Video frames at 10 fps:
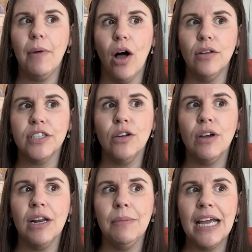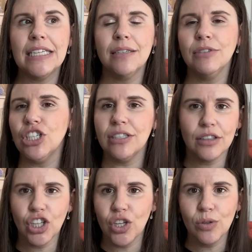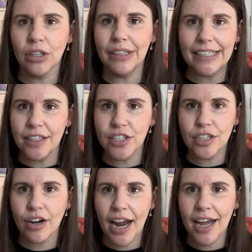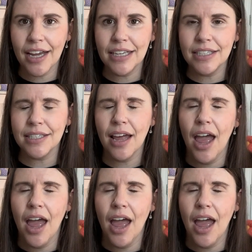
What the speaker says: also going to make some just cute little Easter eggs.